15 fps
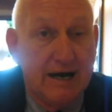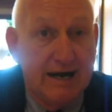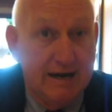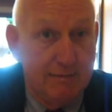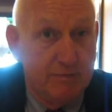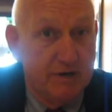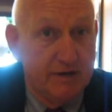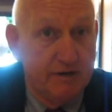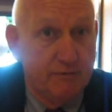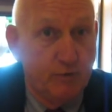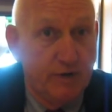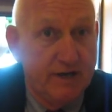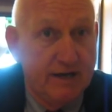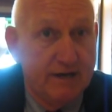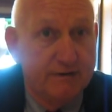I believe
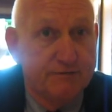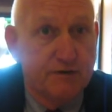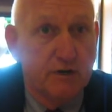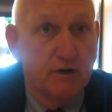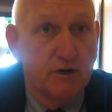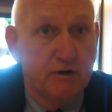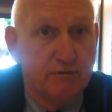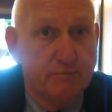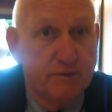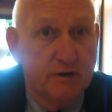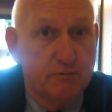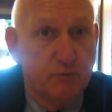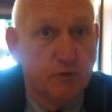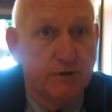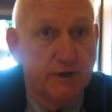we have to love
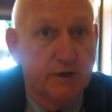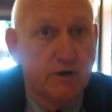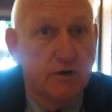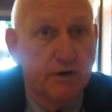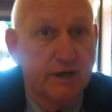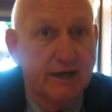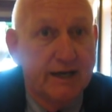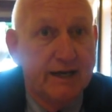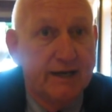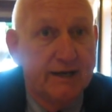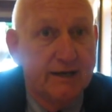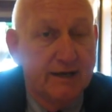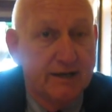people that are gay and